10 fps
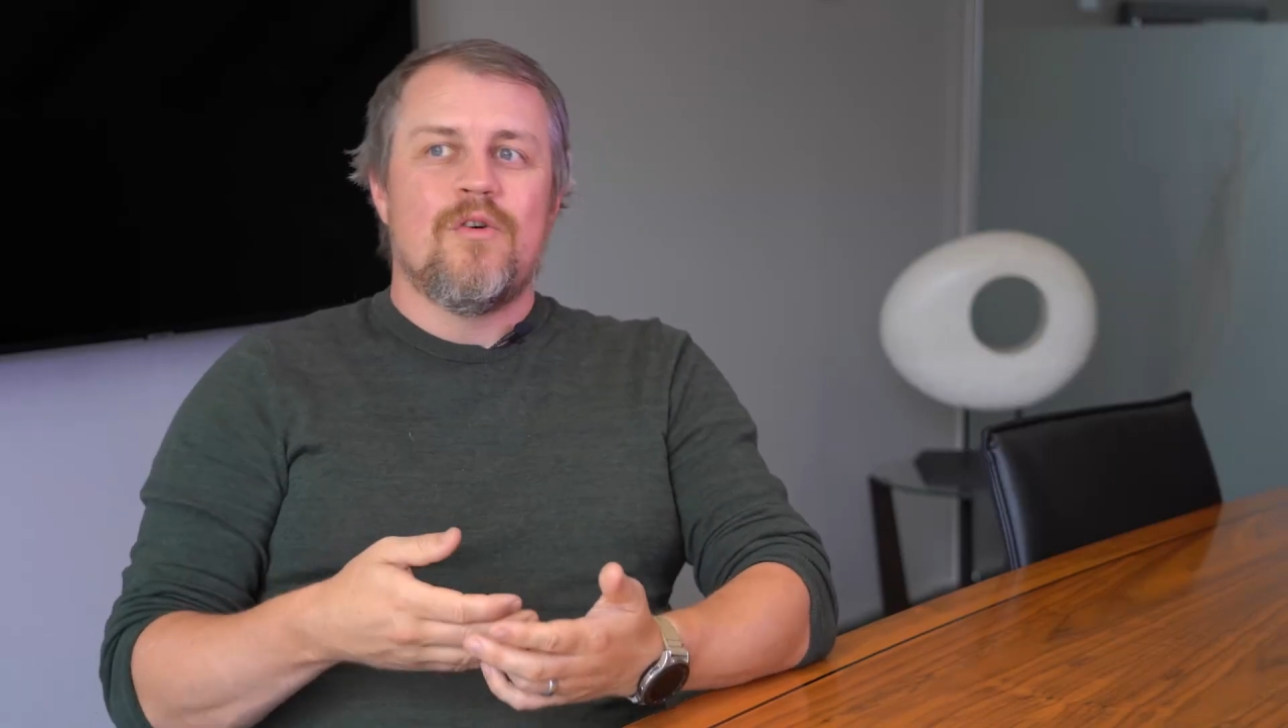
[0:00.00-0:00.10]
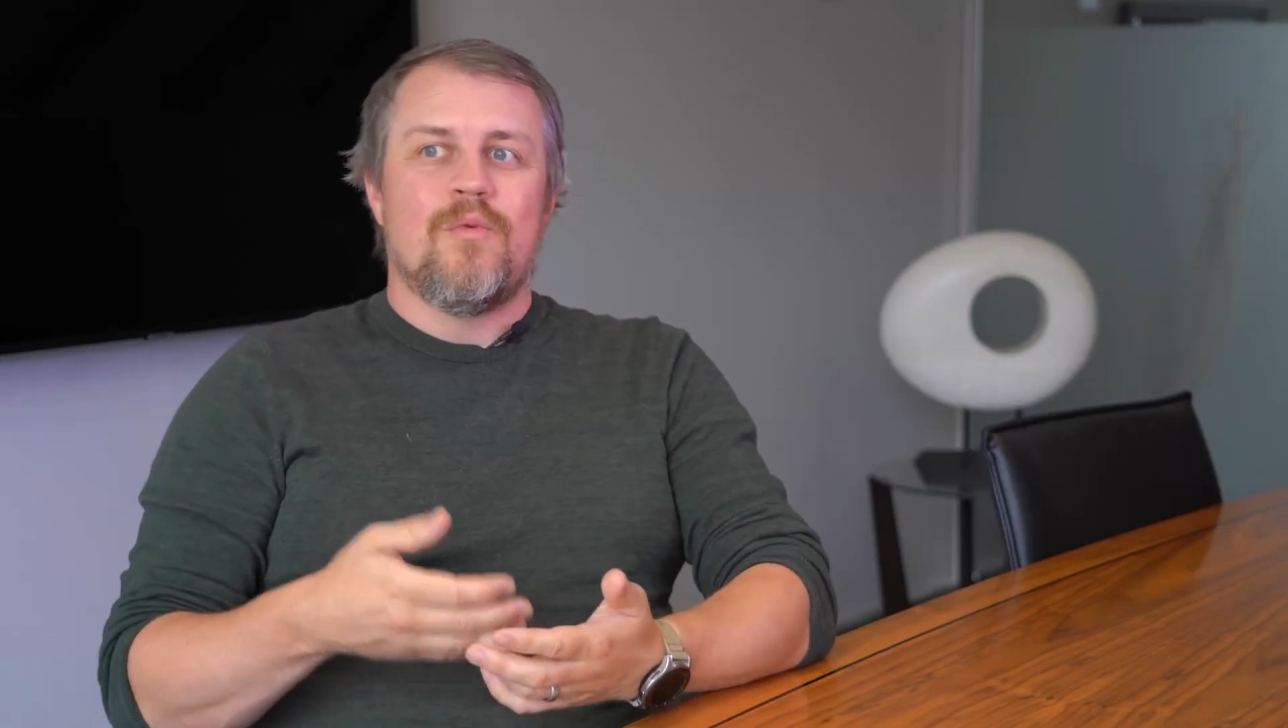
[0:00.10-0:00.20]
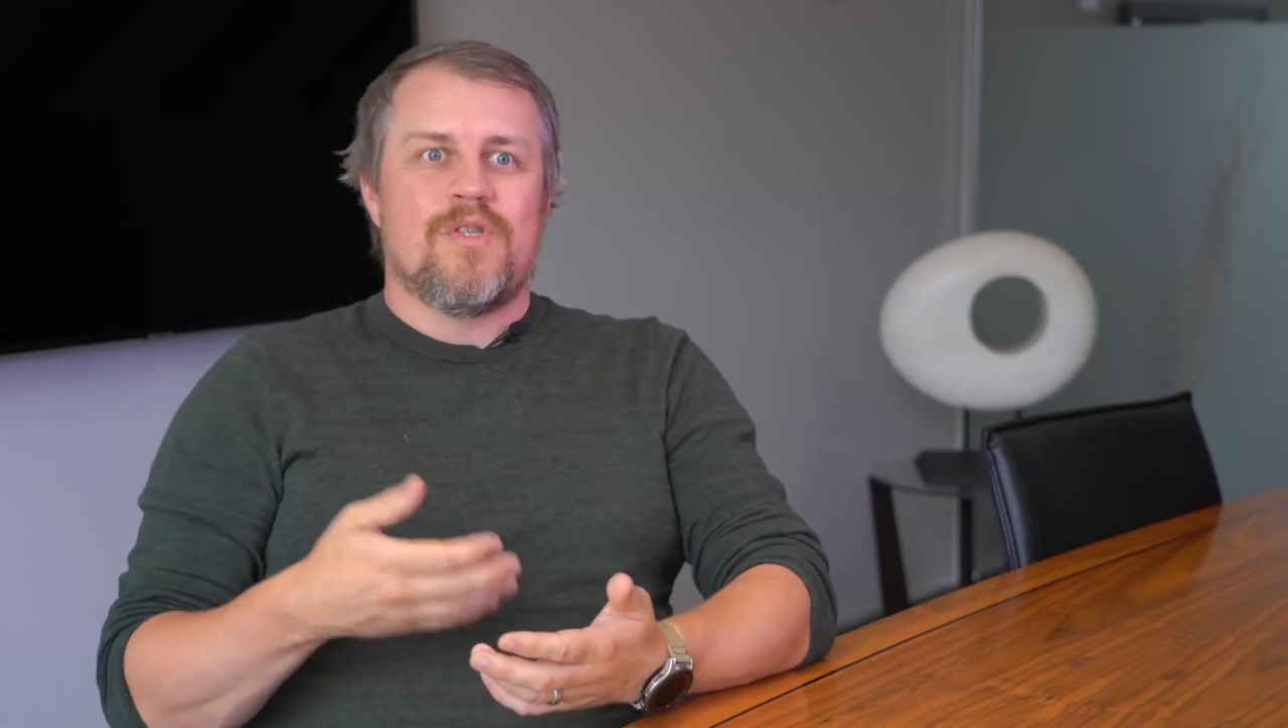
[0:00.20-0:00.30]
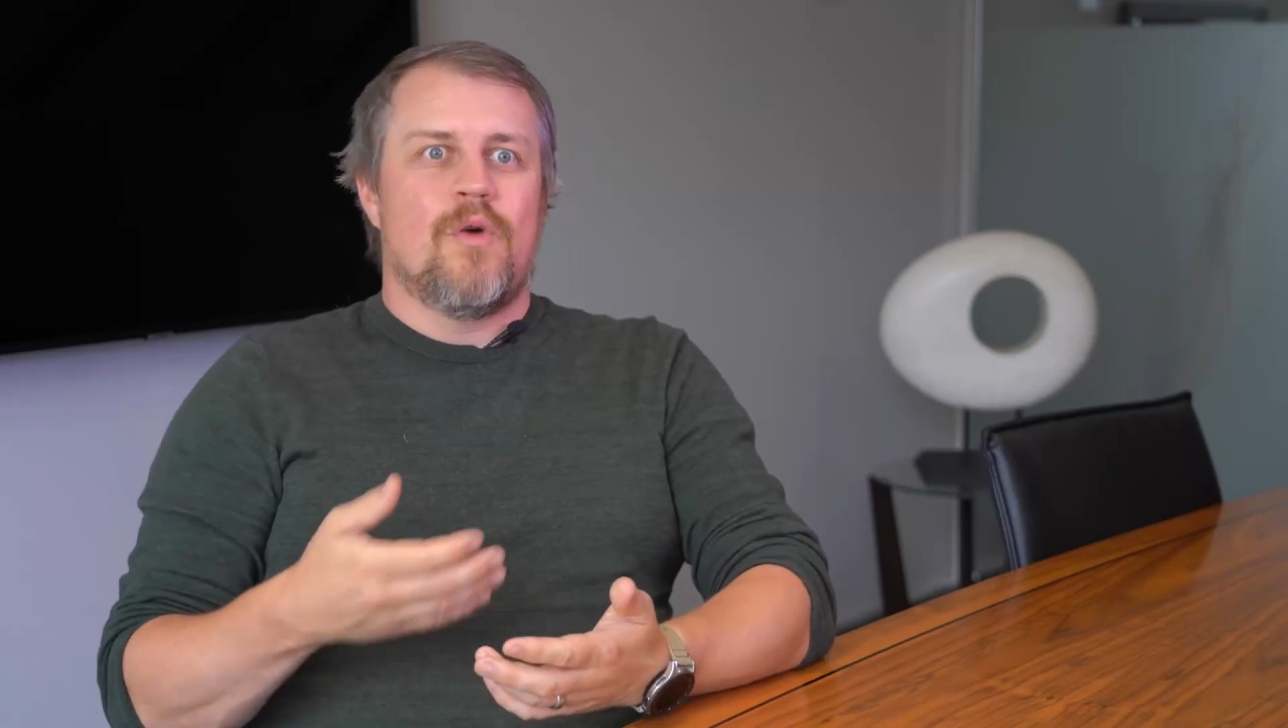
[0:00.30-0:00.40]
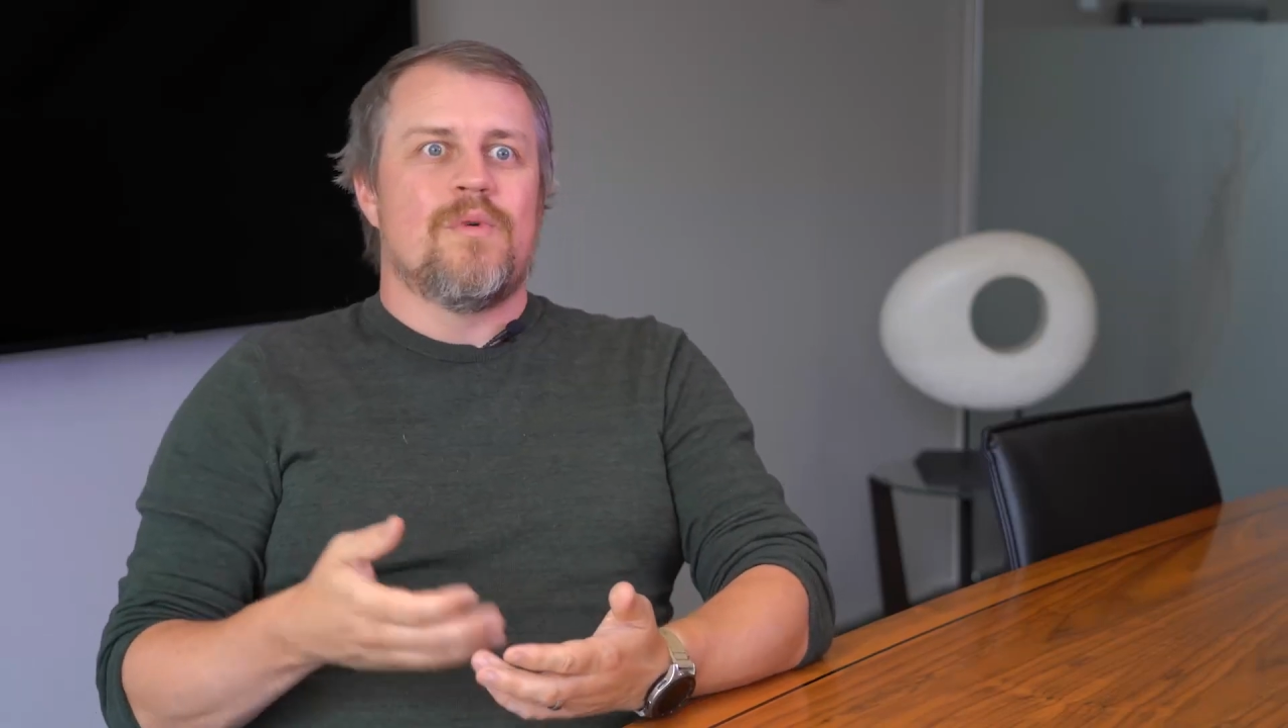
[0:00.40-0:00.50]

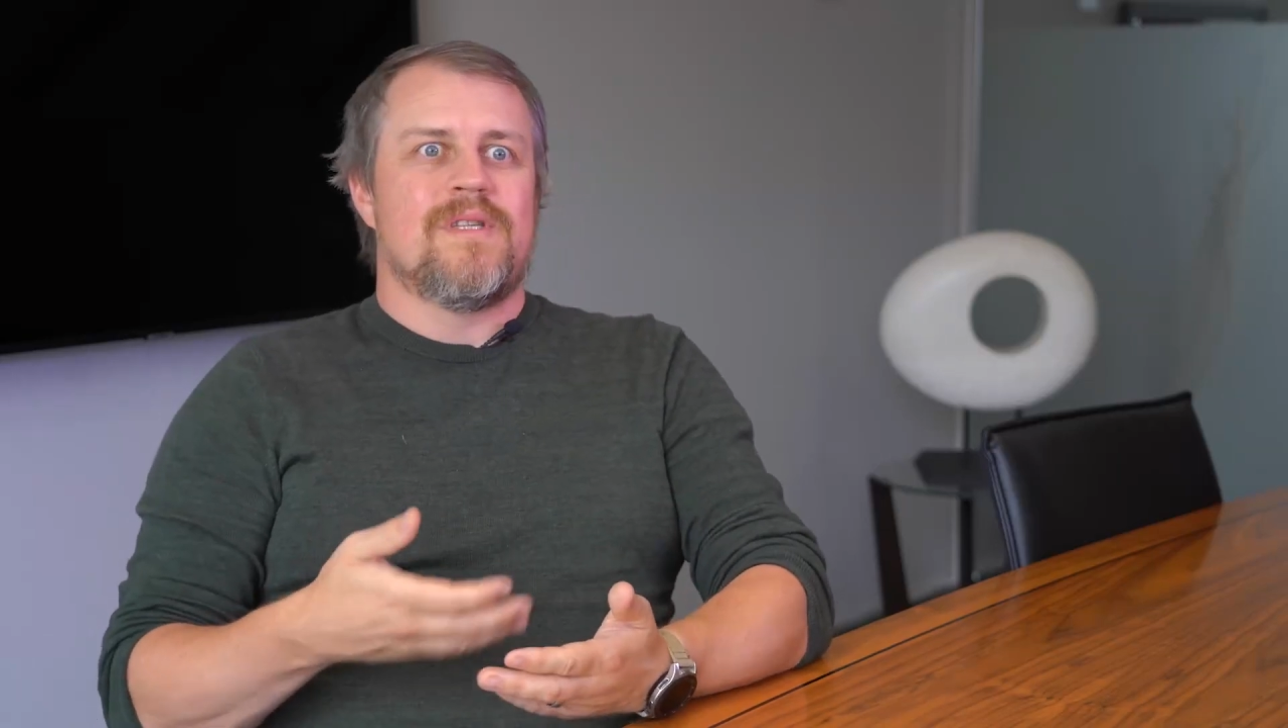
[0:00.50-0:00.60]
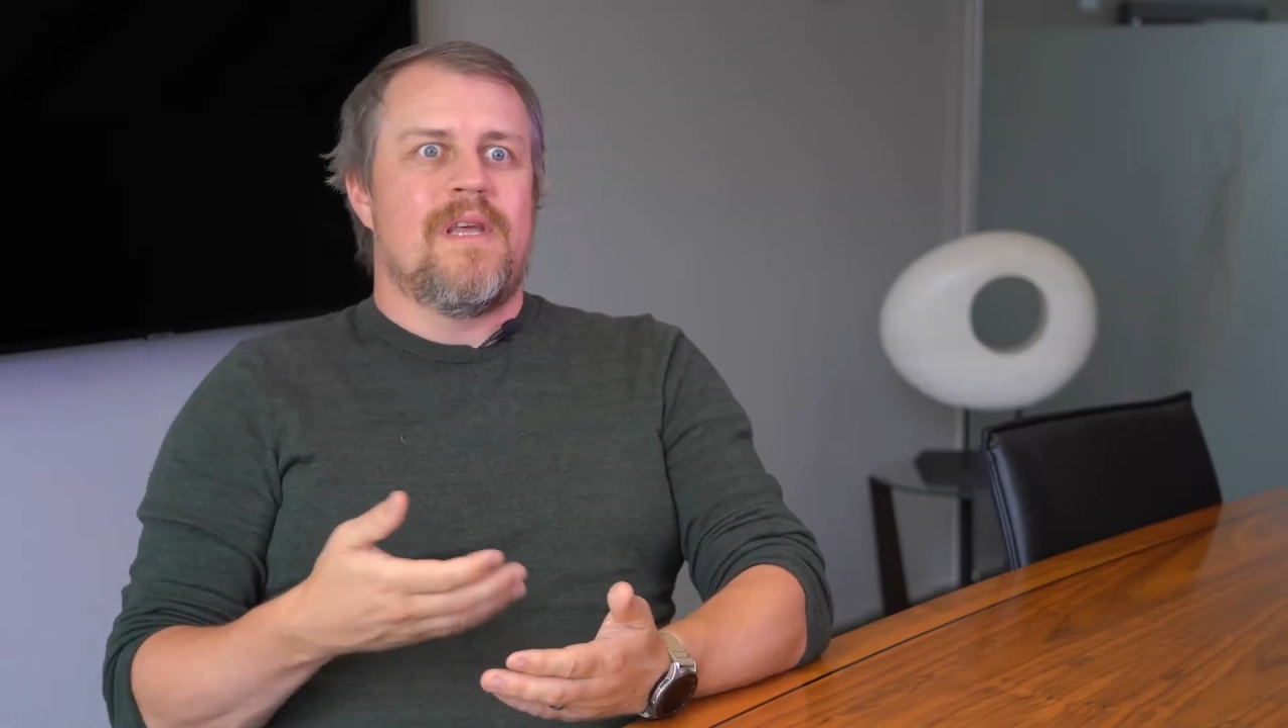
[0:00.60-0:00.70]
was always